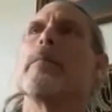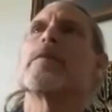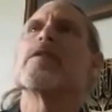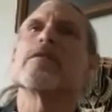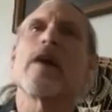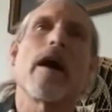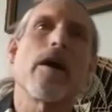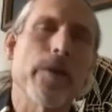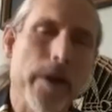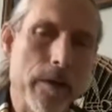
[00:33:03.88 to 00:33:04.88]

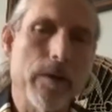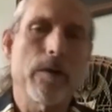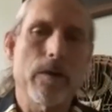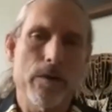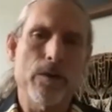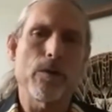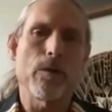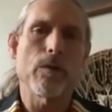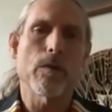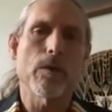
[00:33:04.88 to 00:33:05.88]
desiring
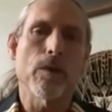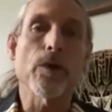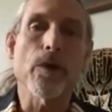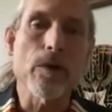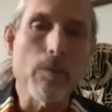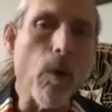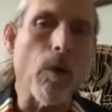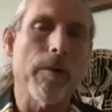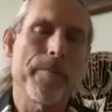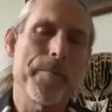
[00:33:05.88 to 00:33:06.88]
to learn more.